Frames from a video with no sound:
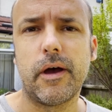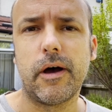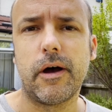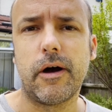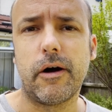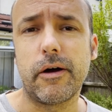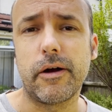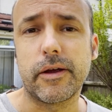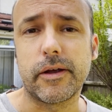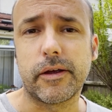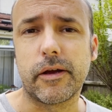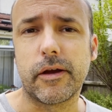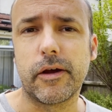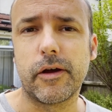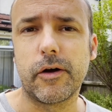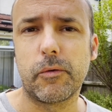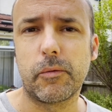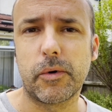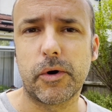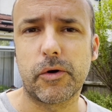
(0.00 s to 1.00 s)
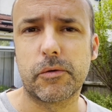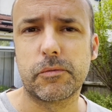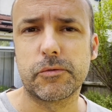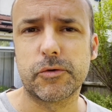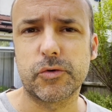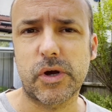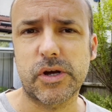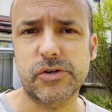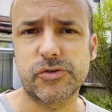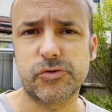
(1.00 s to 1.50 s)
Hi, welcome
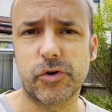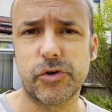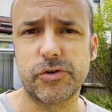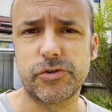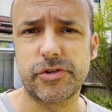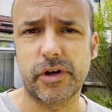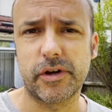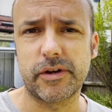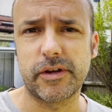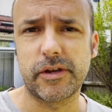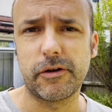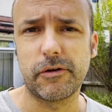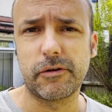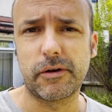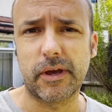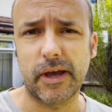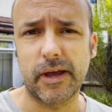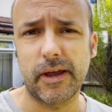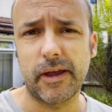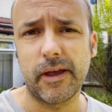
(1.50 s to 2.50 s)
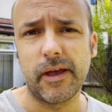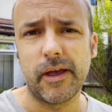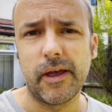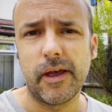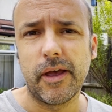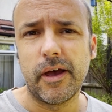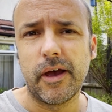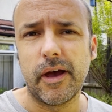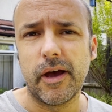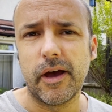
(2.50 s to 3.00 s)
to Astro Journey UK.
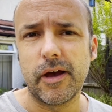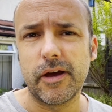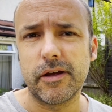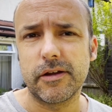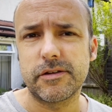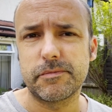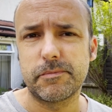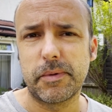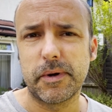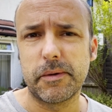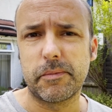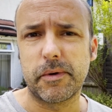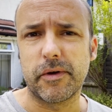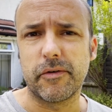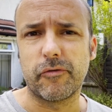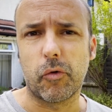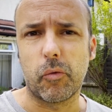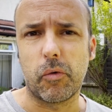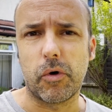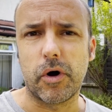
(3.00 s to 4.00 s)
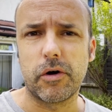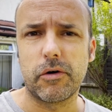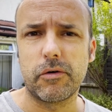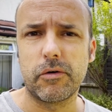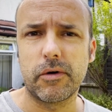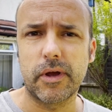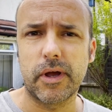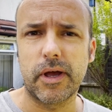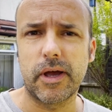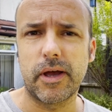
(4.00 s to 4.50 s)
It's been a bit of a while.
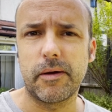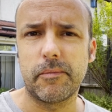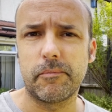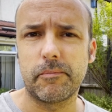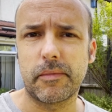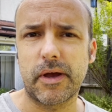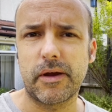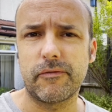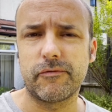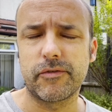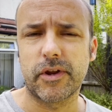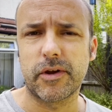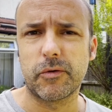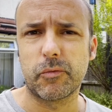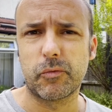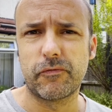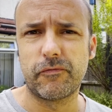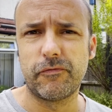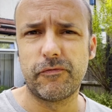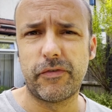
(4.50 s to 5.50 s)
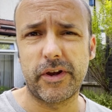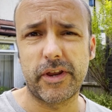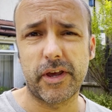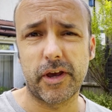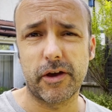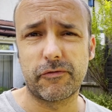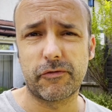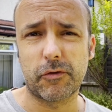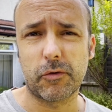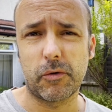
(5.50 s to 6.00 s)
I haven't done a
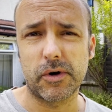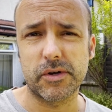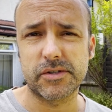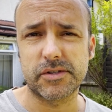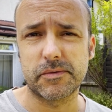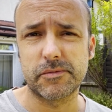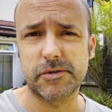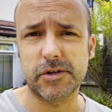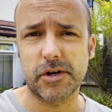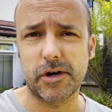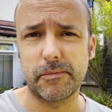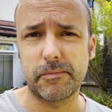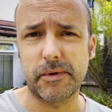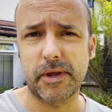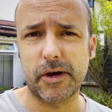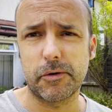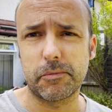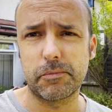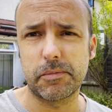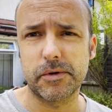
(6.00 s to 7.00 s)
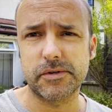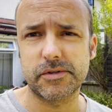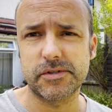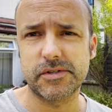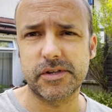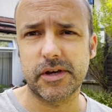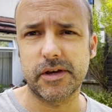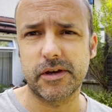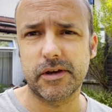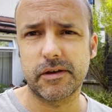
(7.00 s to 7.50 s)
video for quite some time now, but
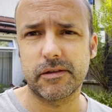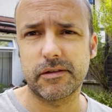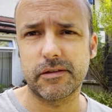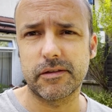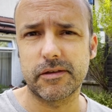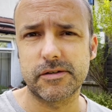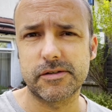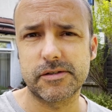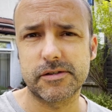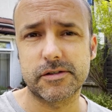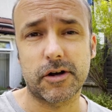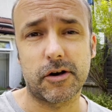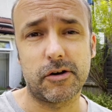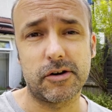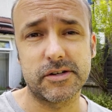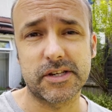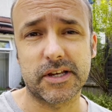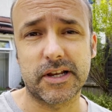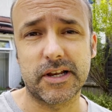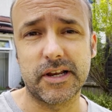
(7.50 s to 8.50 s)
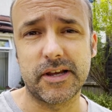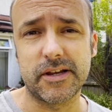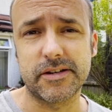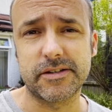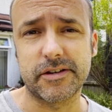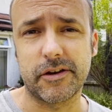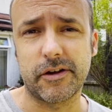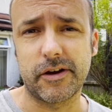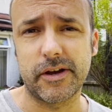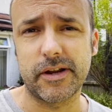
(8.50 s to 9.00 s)
the skies are clear
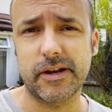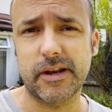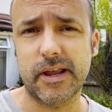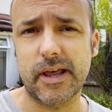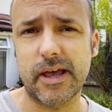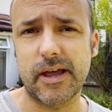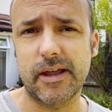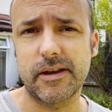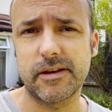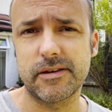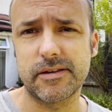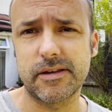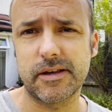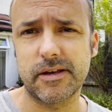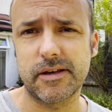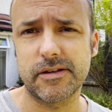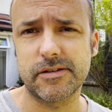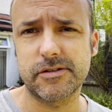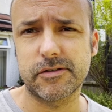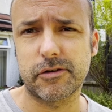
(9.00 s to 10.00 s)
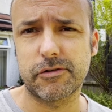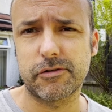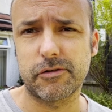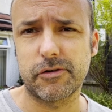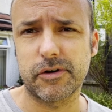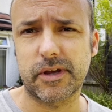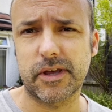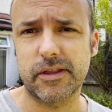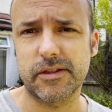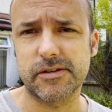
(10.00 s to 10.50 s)
tonight, and so I
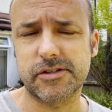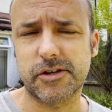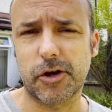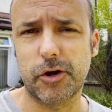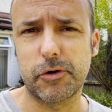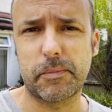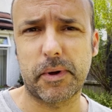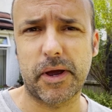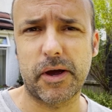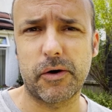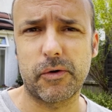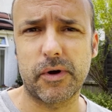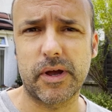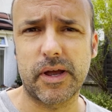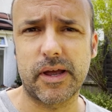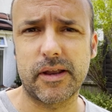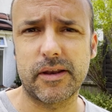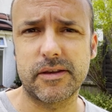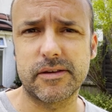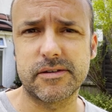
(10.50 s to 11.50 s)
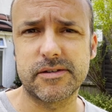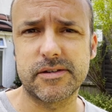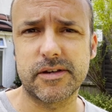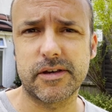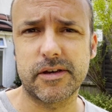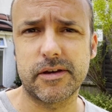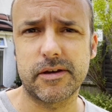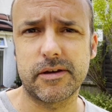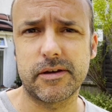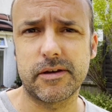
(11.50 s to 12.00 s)
thought I'd get the scope out and
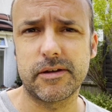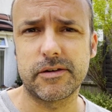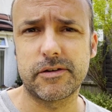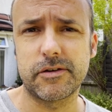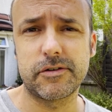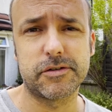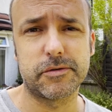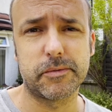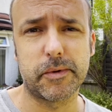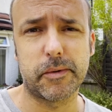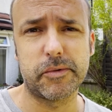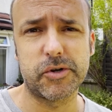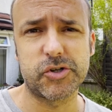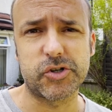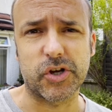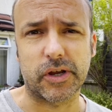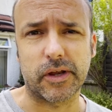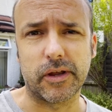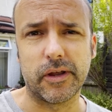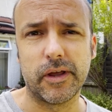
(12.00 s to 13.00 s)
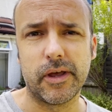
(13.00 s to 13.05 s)
do some imaging.